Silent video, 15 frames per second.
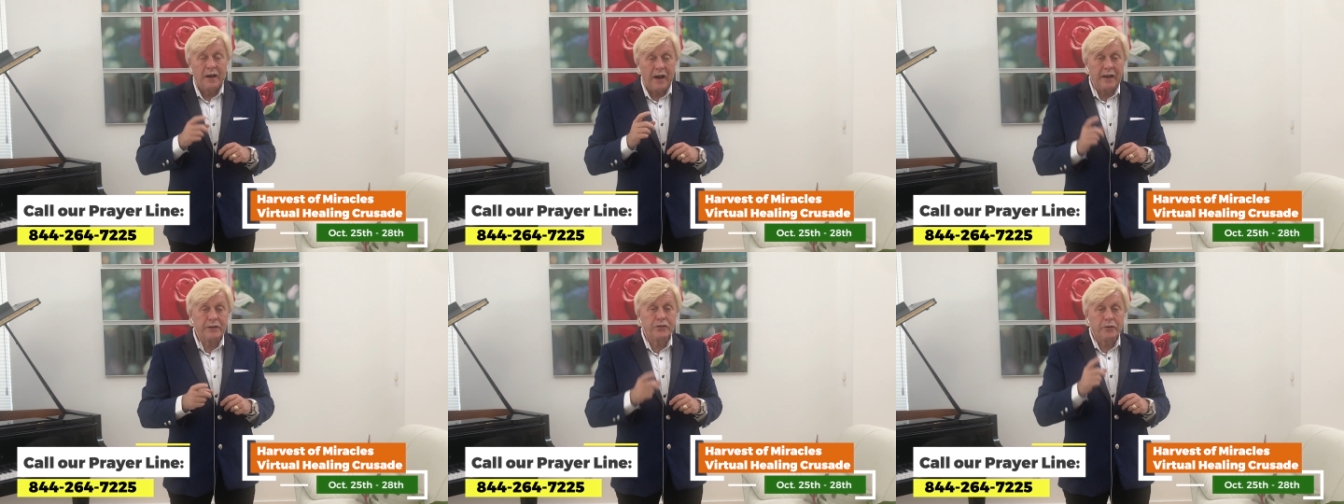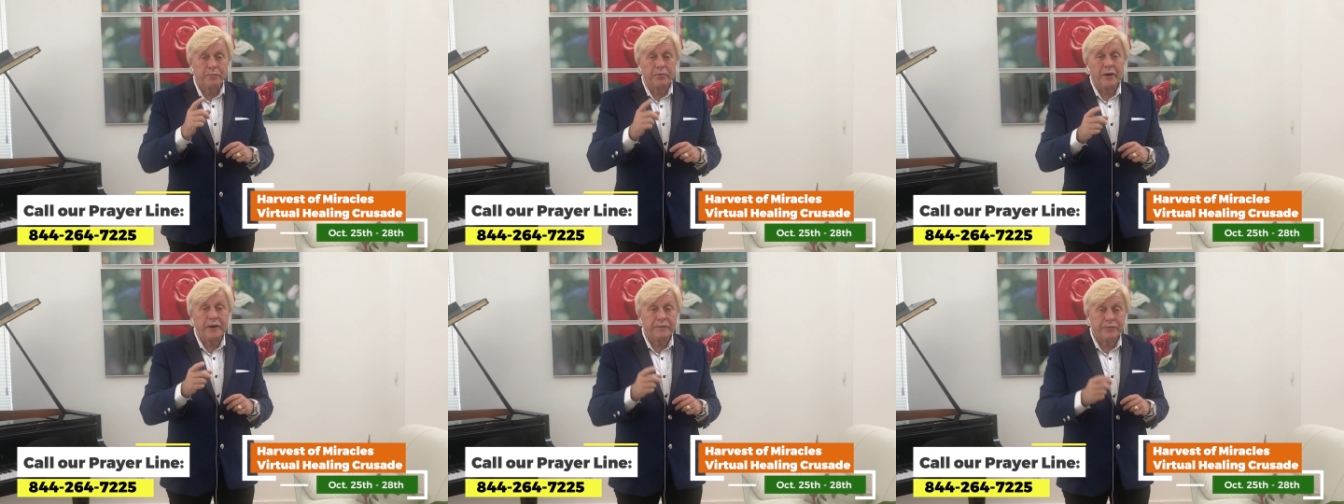I do
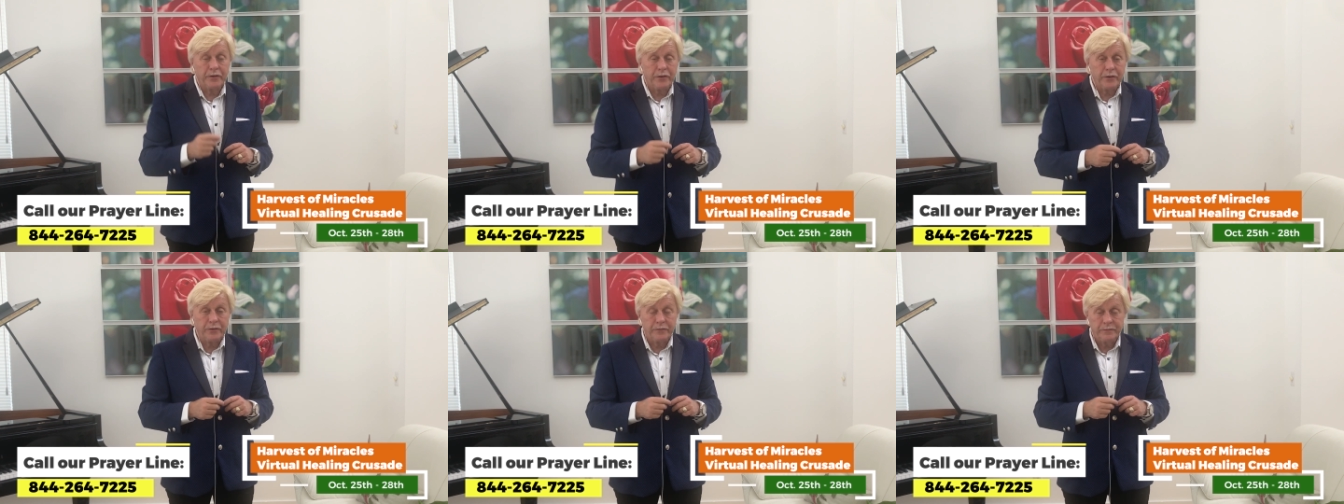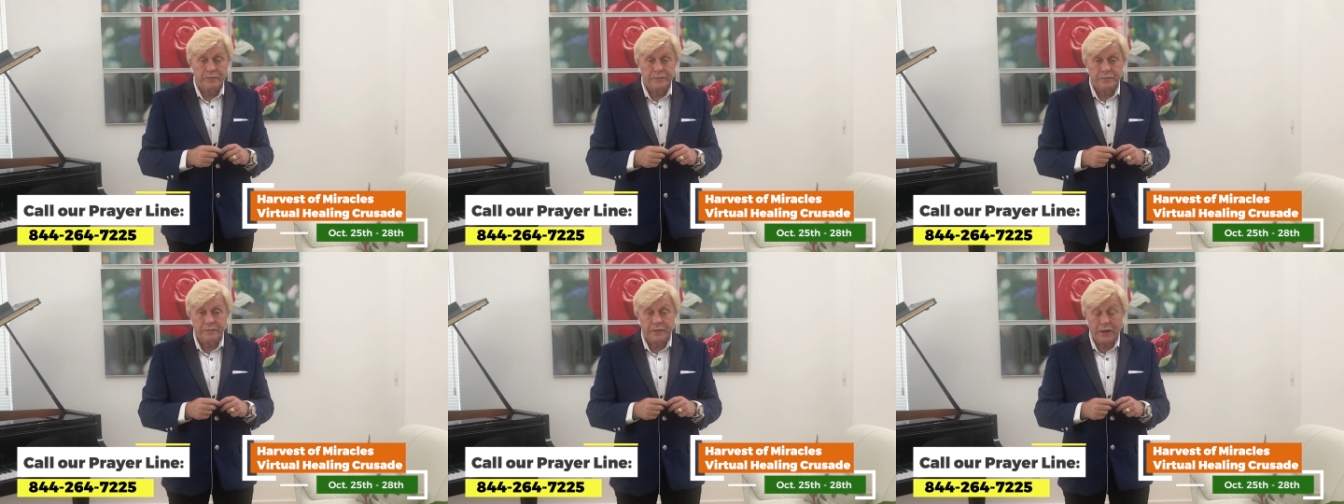pray for you.
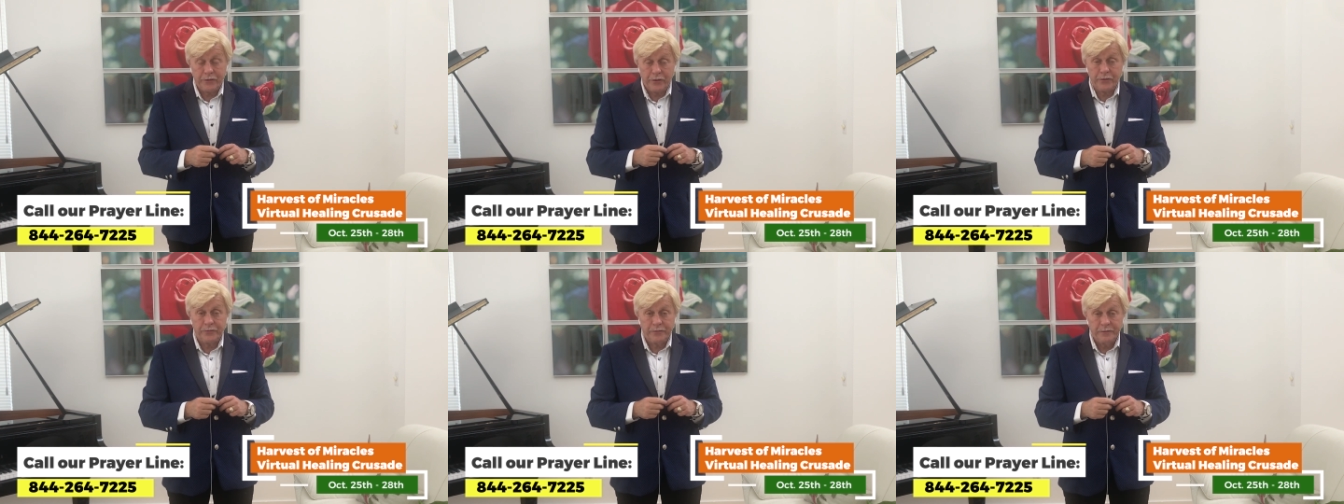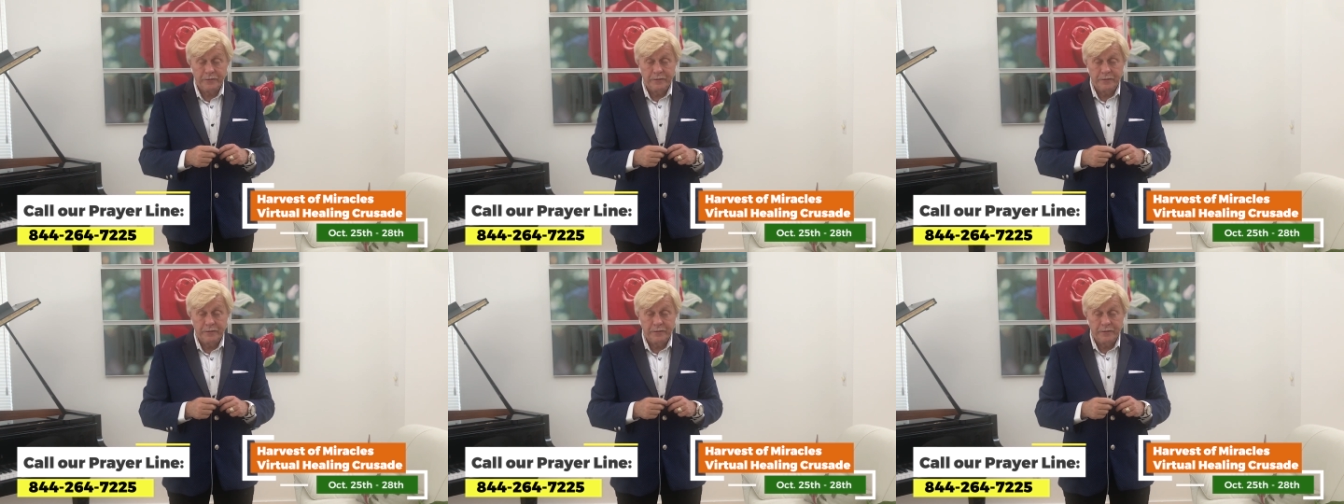I do.